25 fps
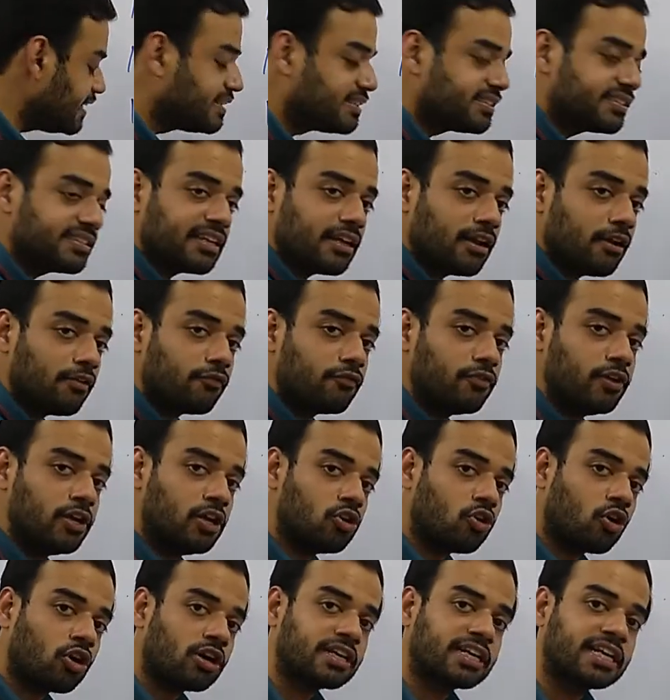itself will
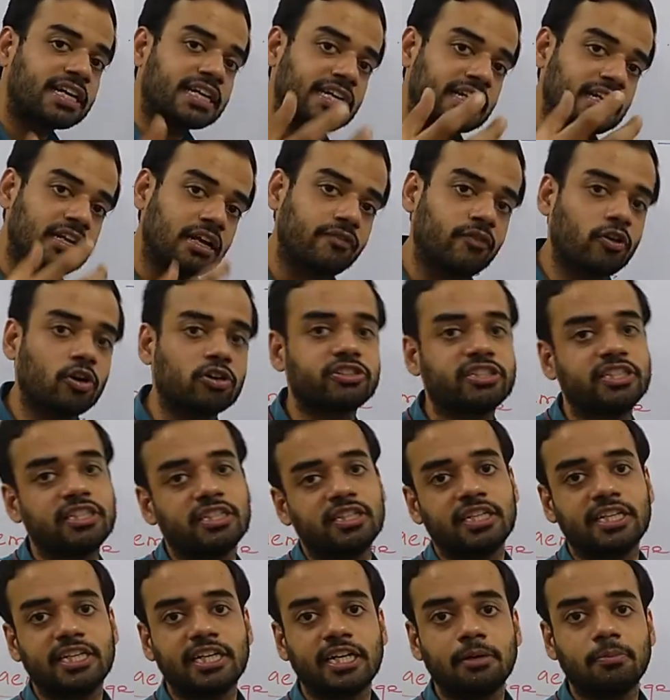not get enough
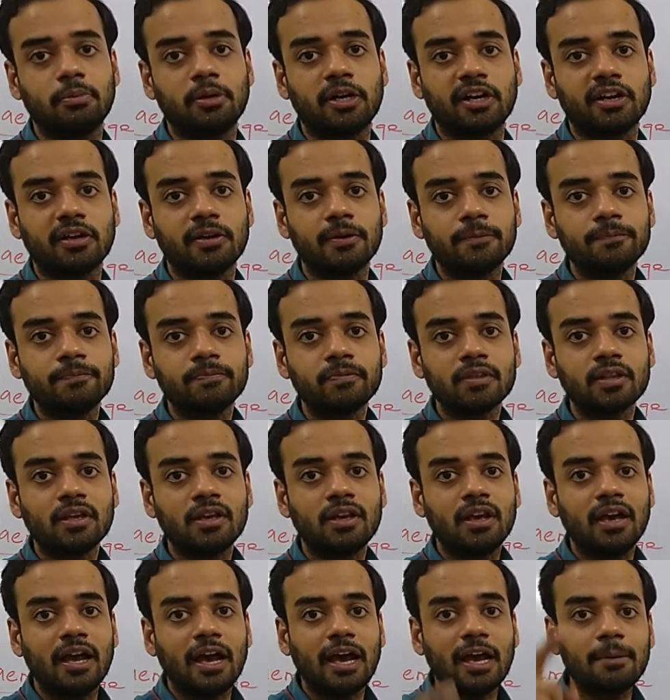oxygenated blood.
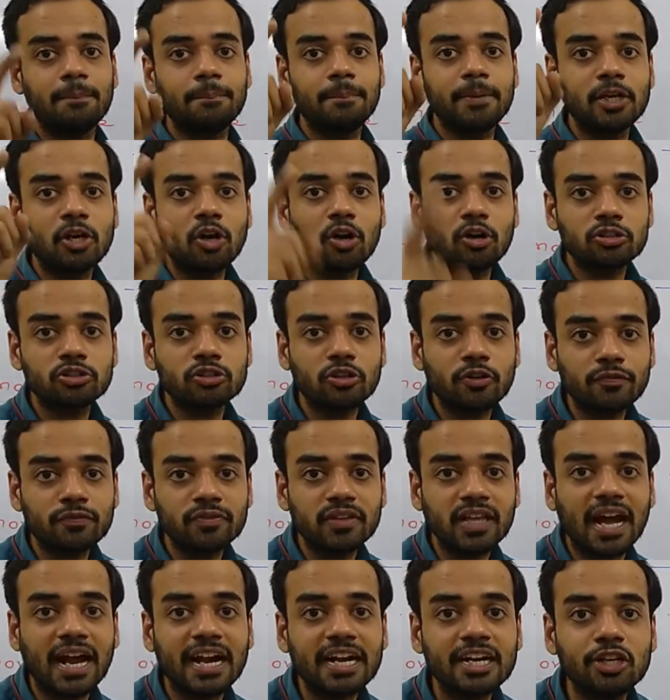And because of
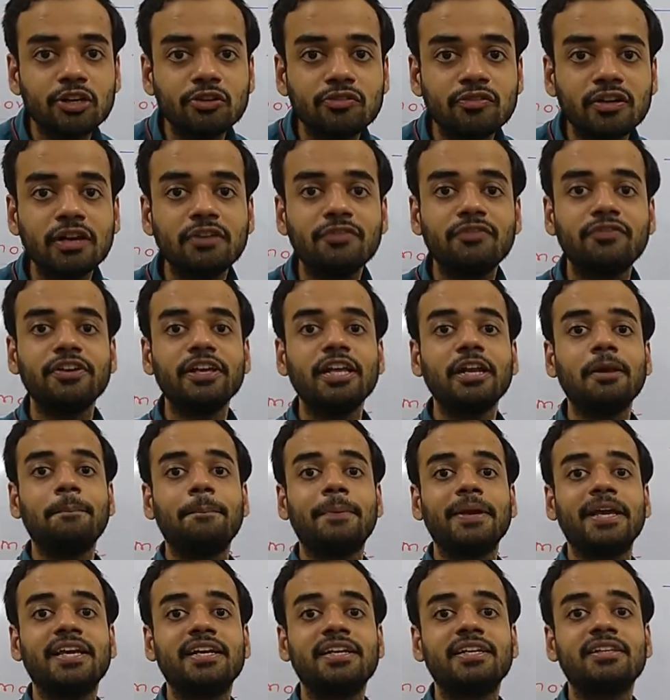that, you will feel
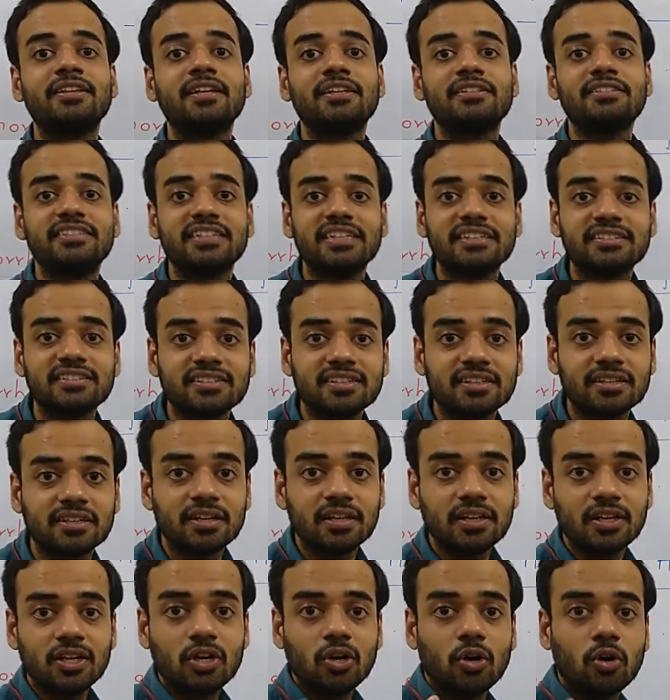pain in the chest.
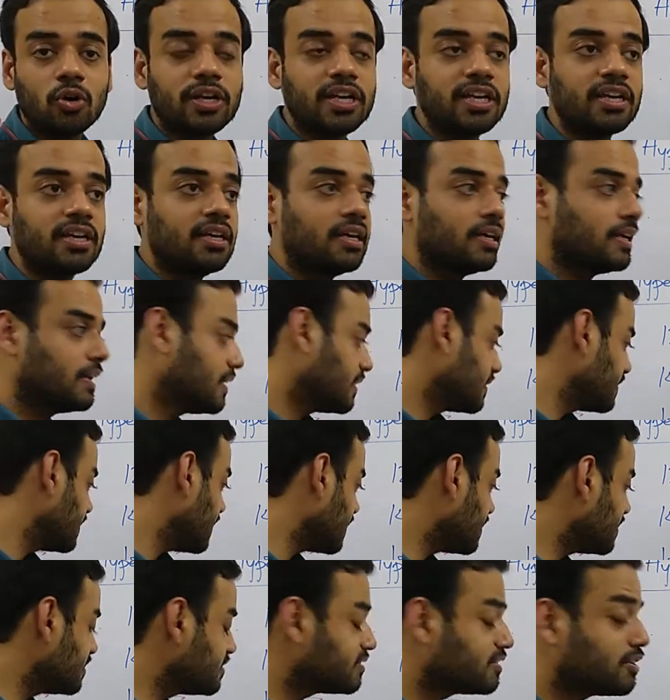Okay,
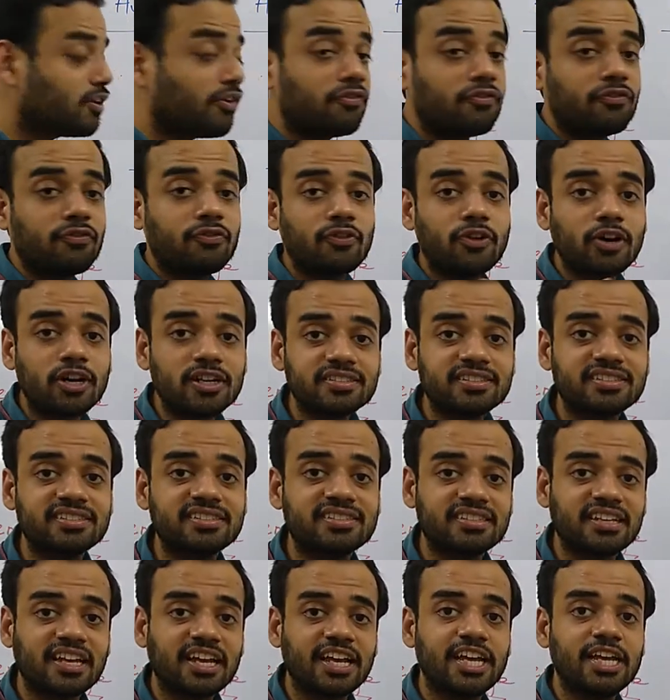that is the first
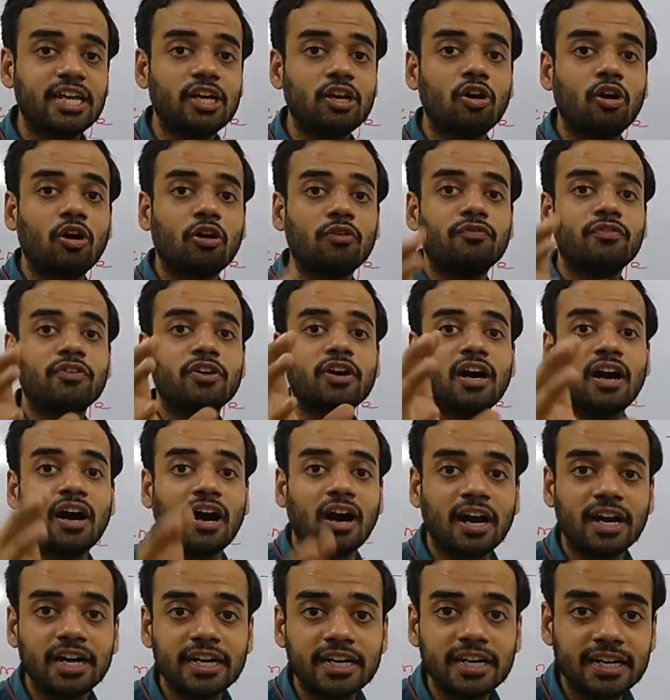sign of a
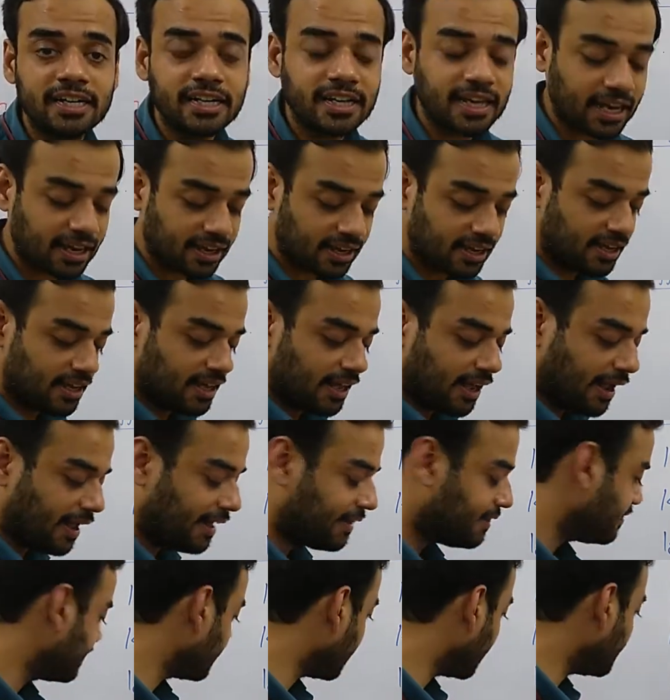heart attack,
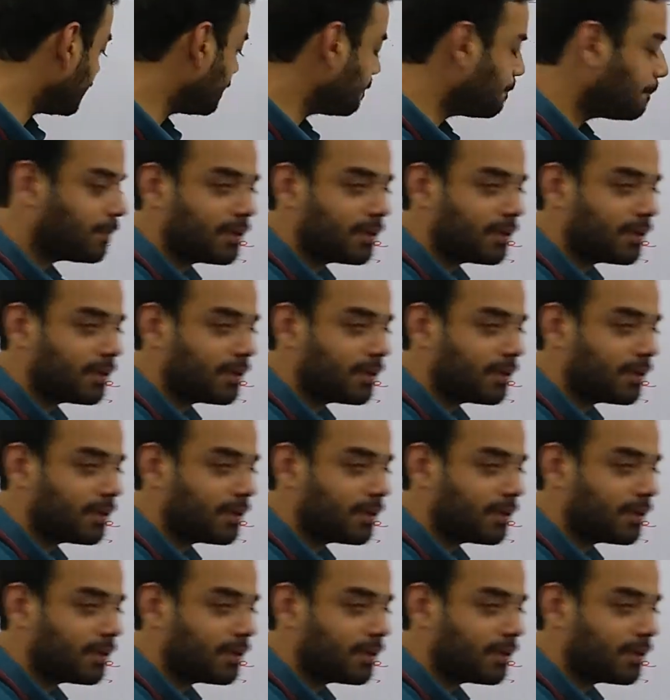and that